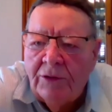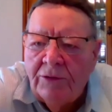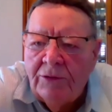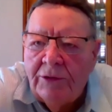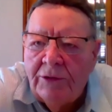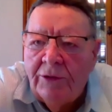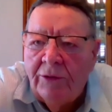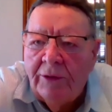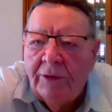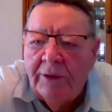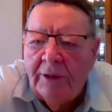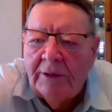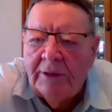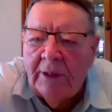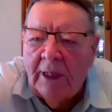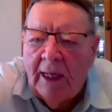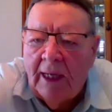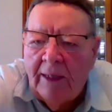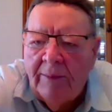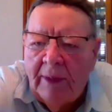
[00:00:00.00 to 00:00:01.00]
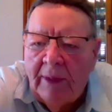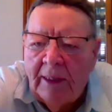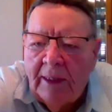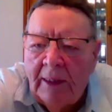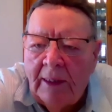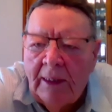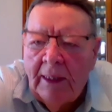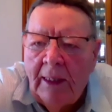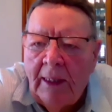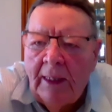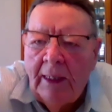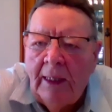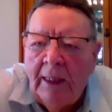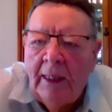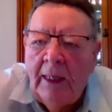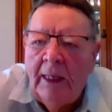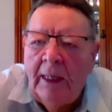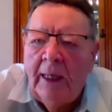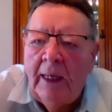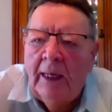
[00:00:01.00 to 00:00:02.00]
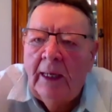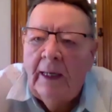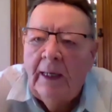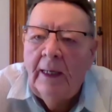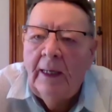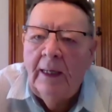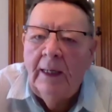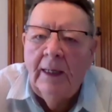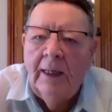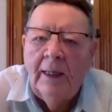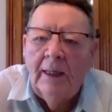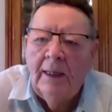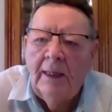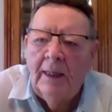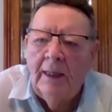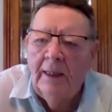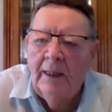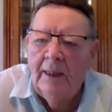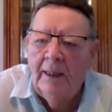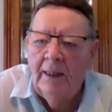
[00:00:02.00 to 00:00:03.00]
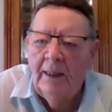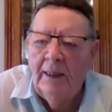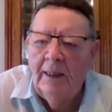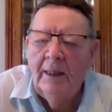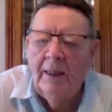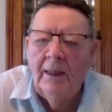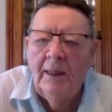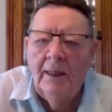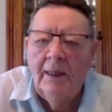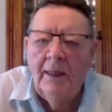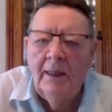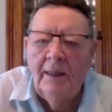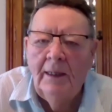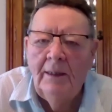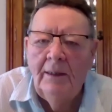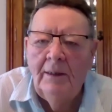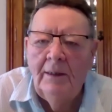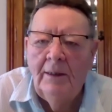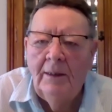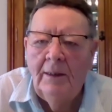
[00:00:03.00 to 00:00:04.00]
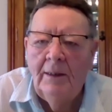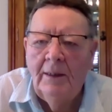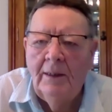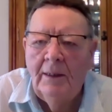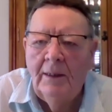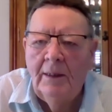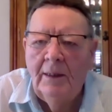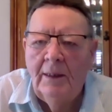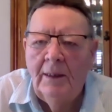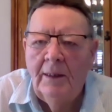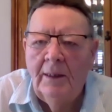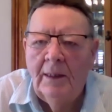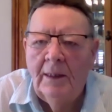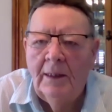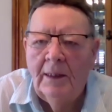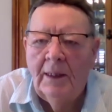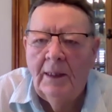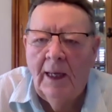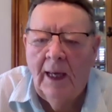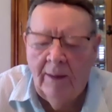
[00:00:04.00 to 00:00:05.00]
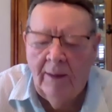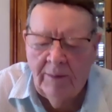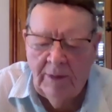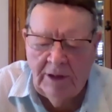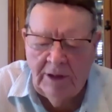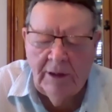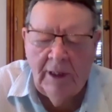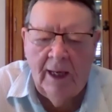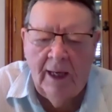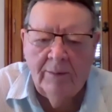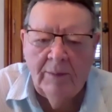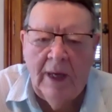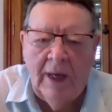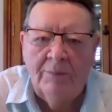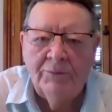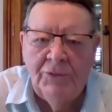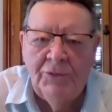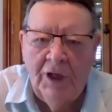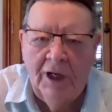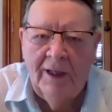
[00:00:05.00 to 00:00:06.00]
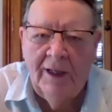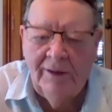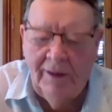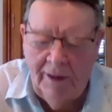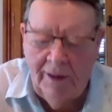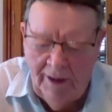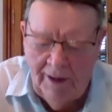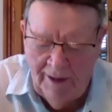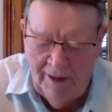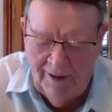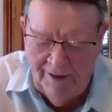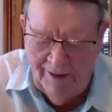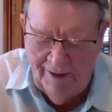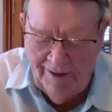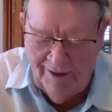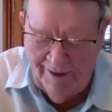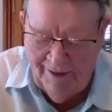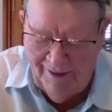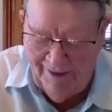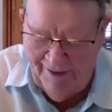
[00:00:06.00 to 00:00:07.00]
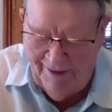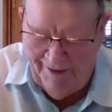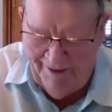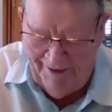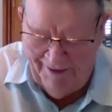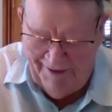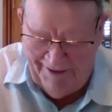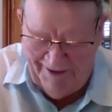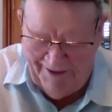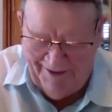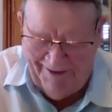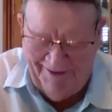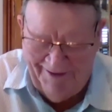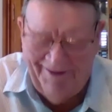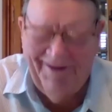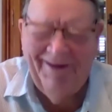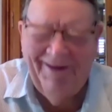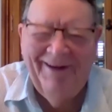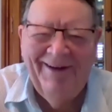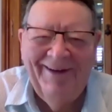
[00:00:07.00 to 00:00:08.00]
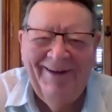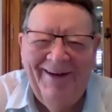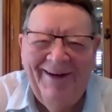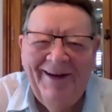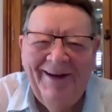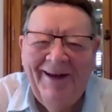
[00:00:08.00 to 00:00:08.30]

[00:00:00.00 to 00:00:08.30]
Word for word: Who's doing the timing? me. You're, you're, you're looks like green. You're fine. You're done. I'm in. I'm I'm done. Yep.